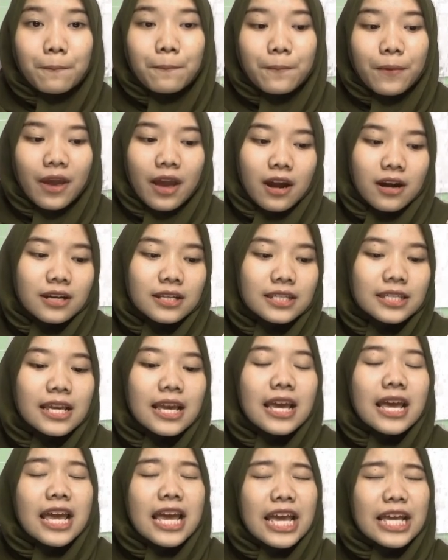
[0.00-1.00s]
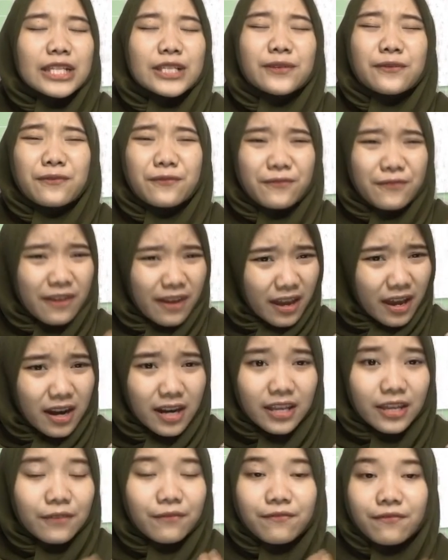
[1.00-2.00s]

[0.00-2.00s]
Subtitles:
pairs is very,